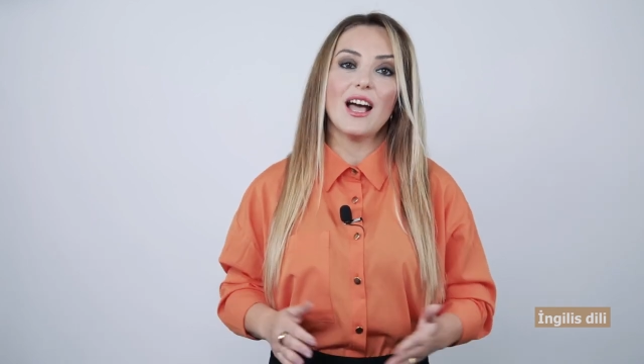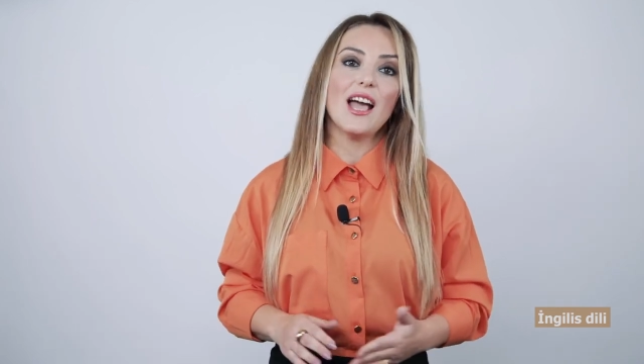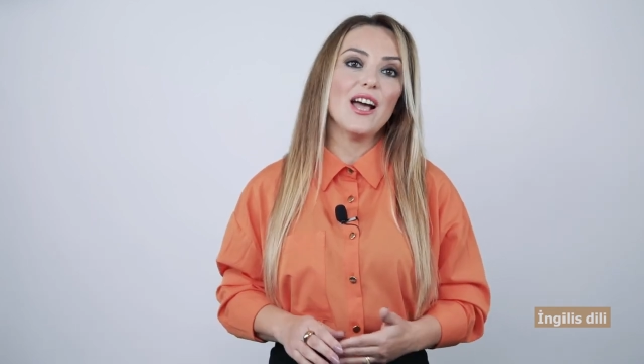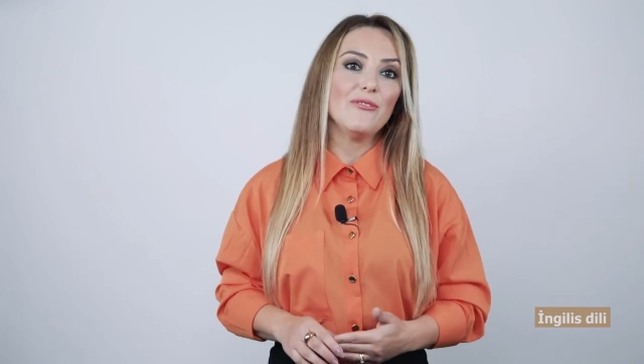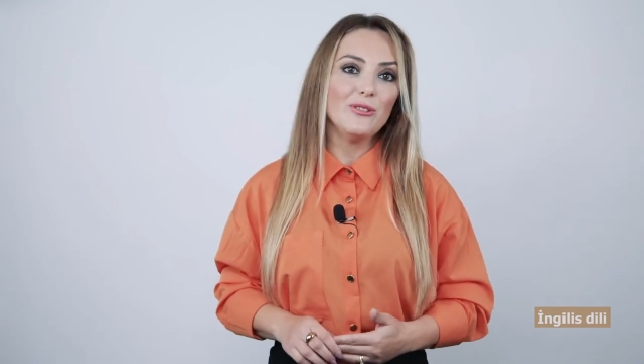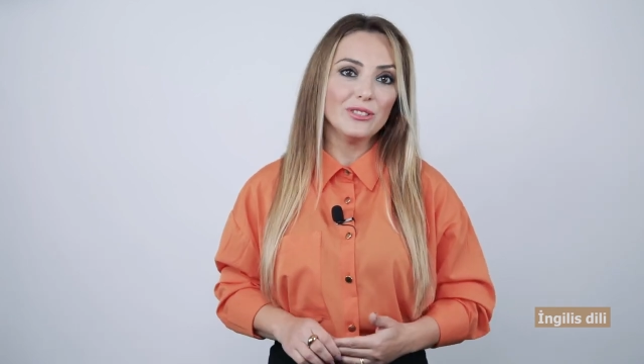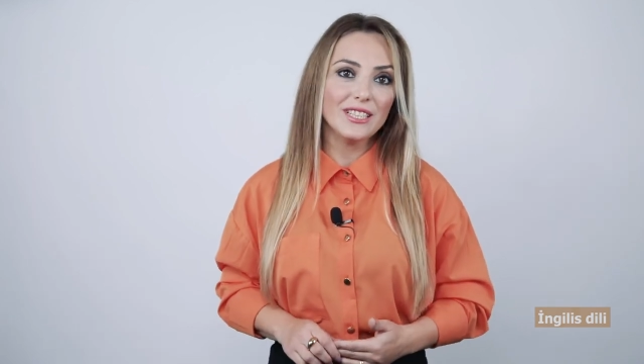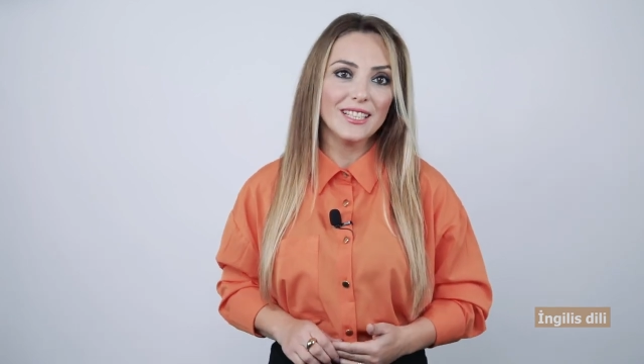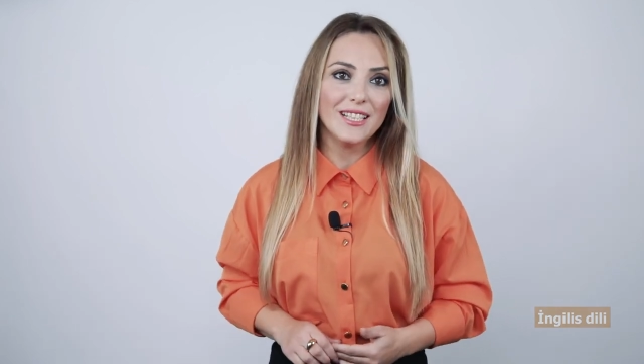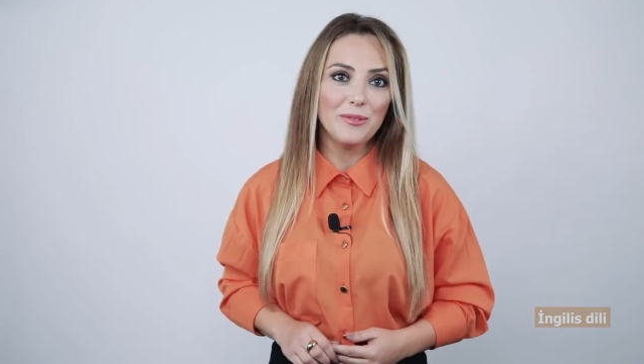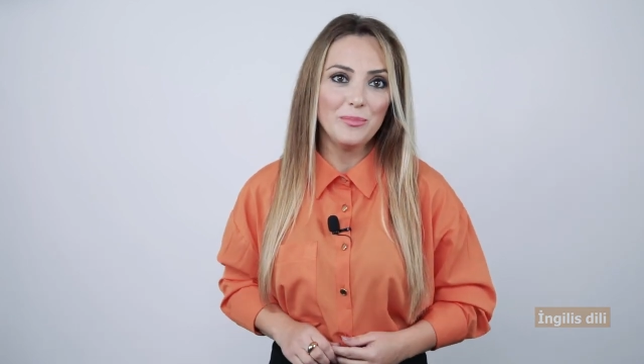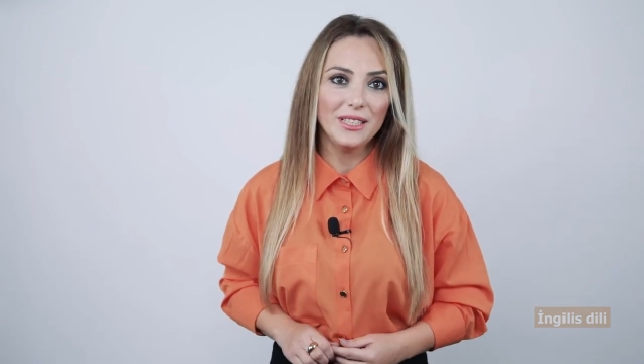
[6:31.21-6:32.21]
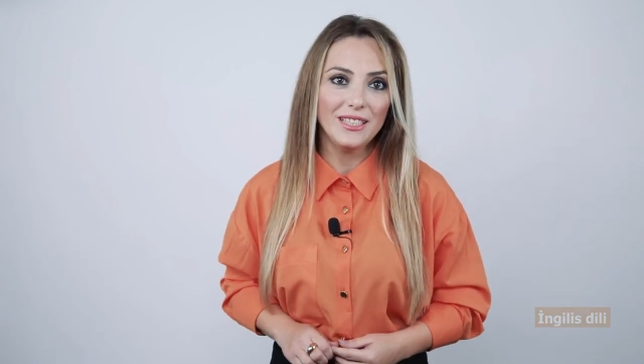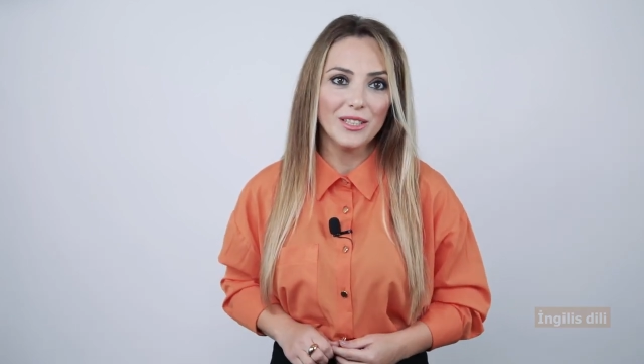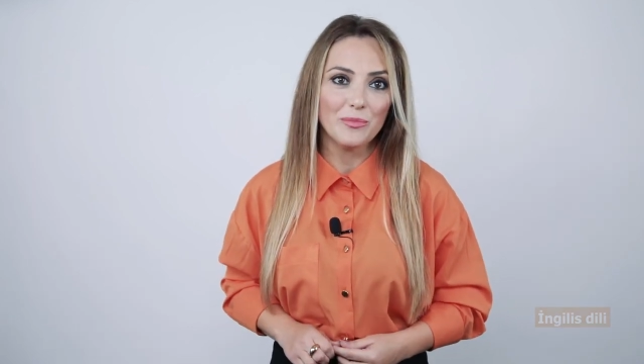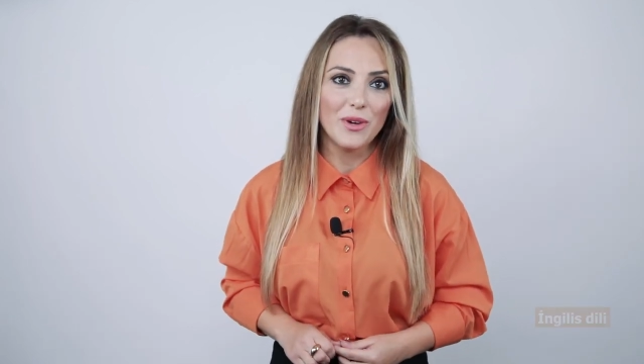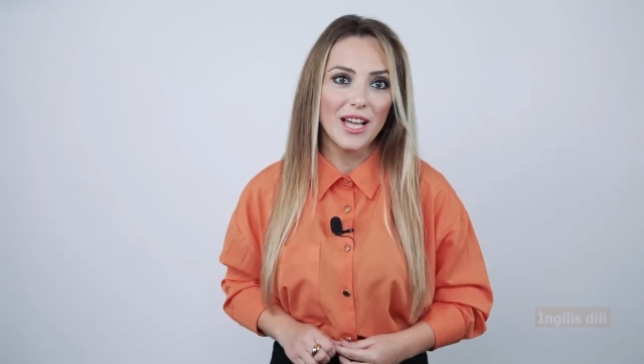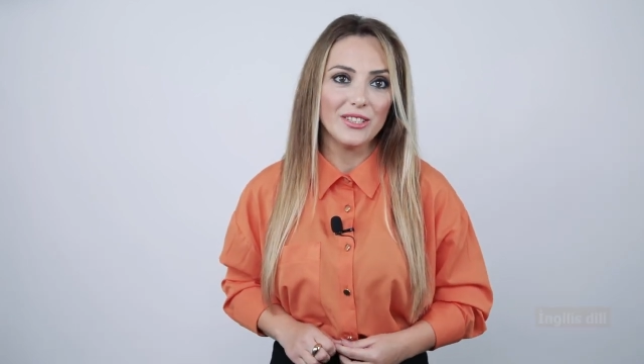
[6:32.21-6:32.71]
I have already
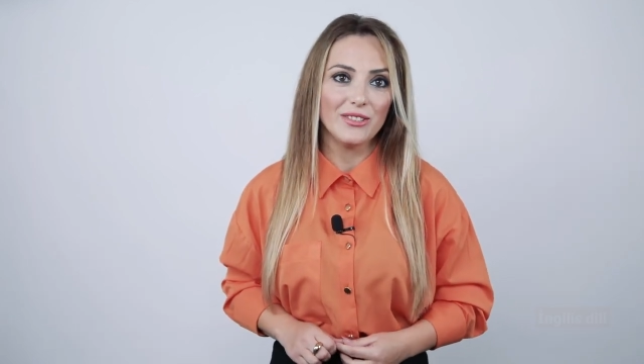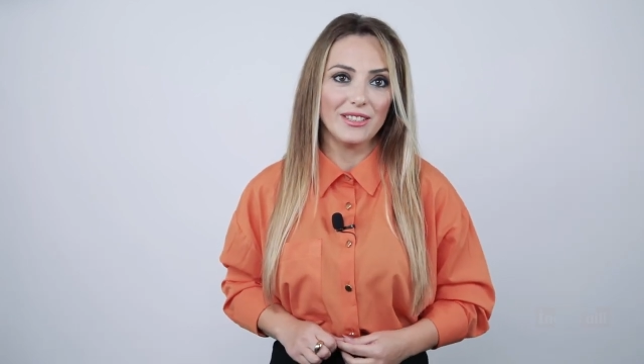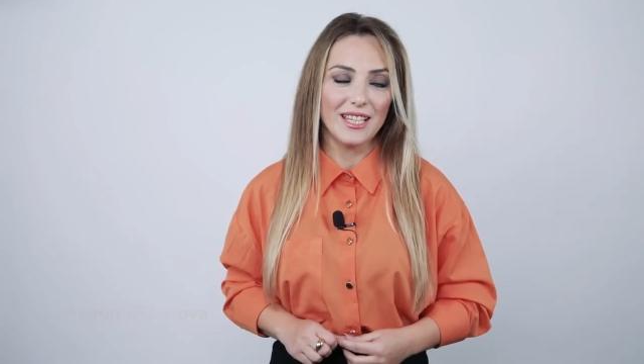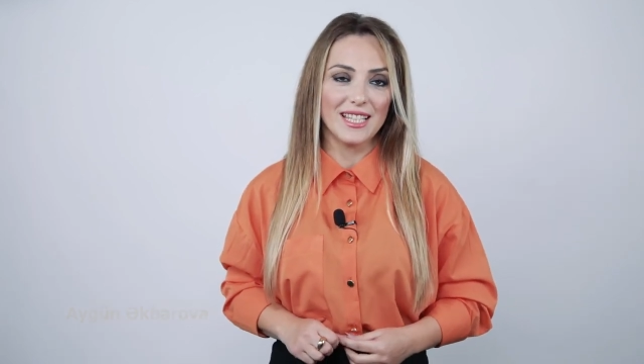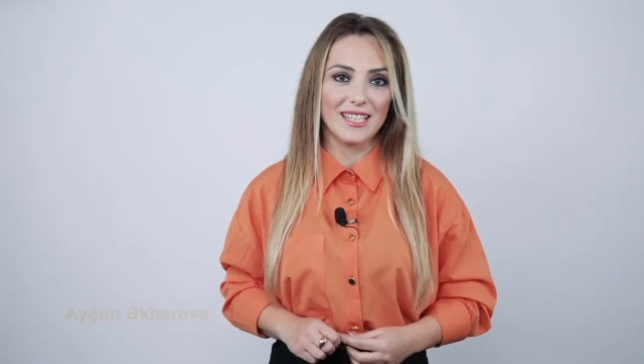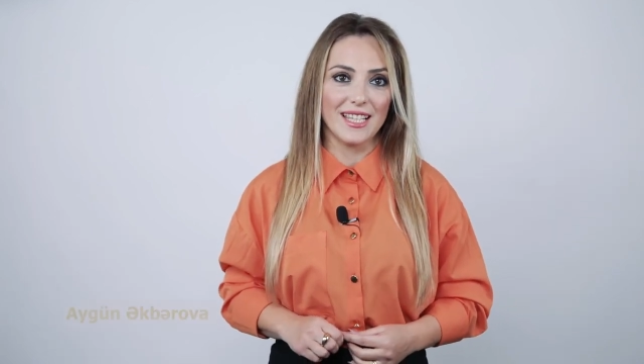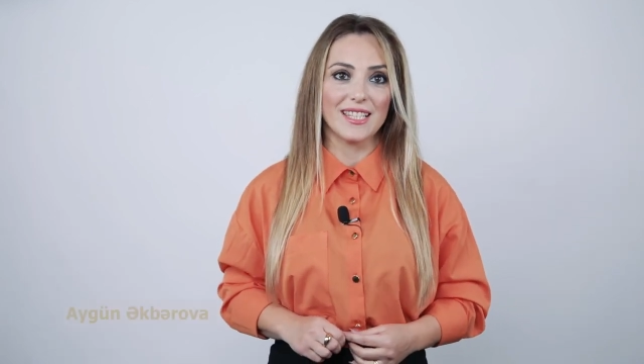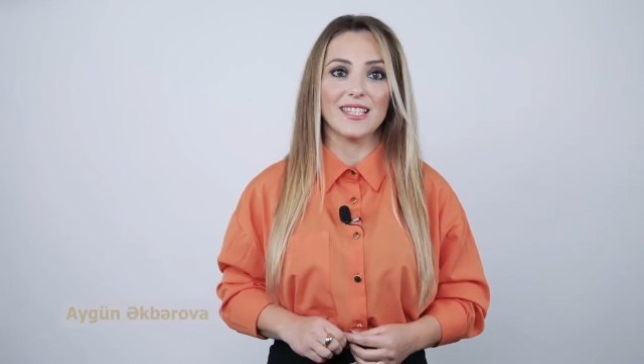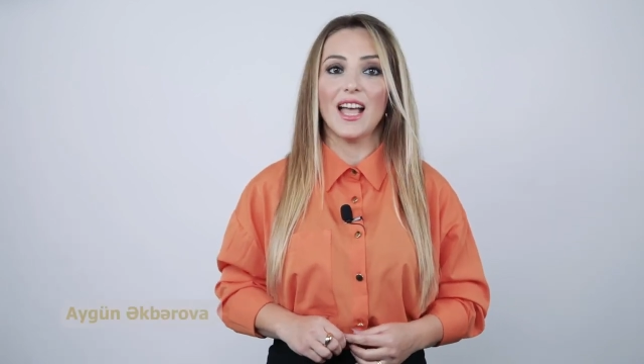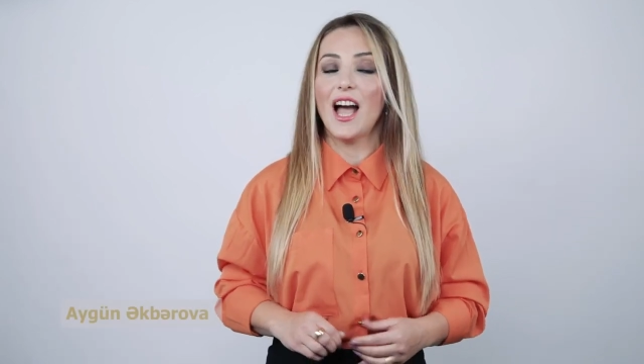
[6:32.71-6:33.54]
completed my today's lesson.